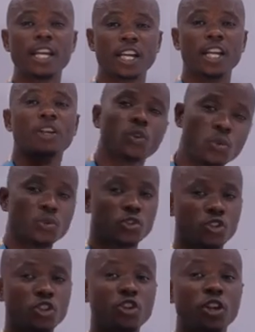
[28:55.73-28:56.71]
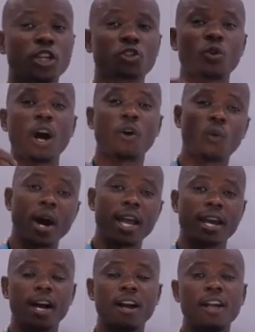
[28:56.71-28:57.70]
can lose in order to
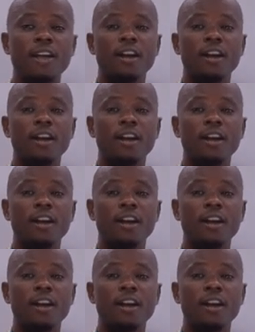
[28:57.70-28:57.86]
acquire